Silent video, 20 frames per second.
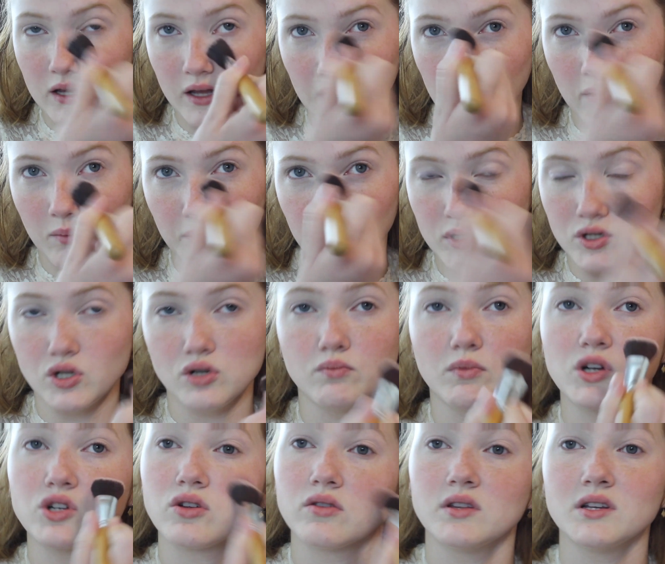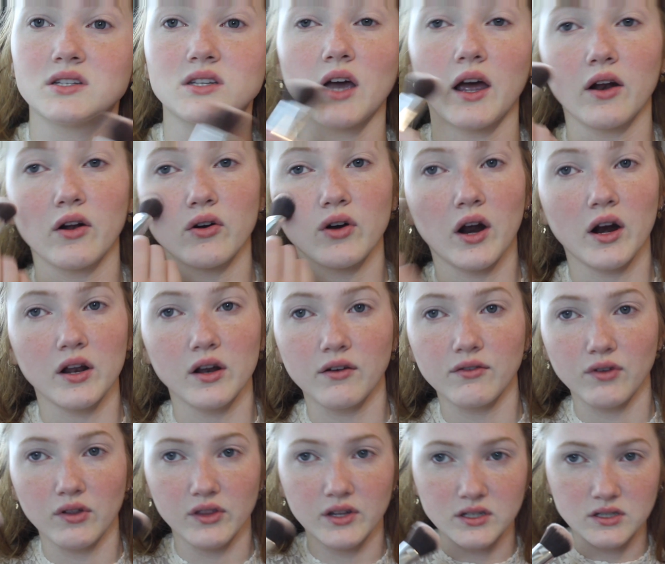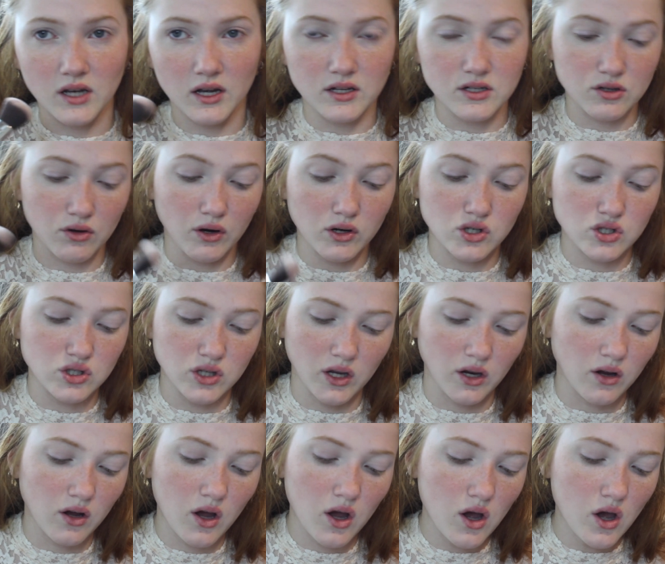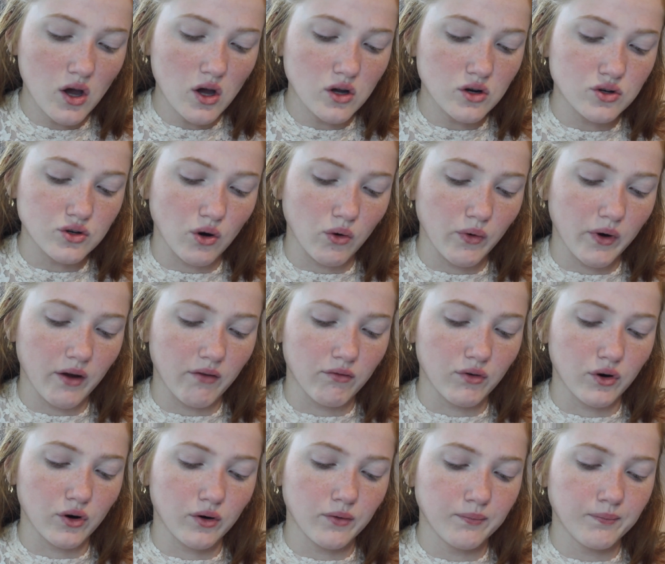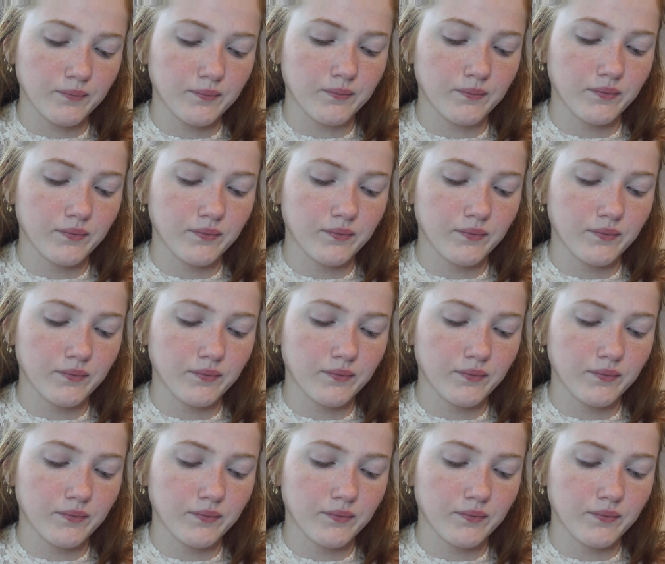Like I'll put too much on this side or not enough on this side, so I just like don't ever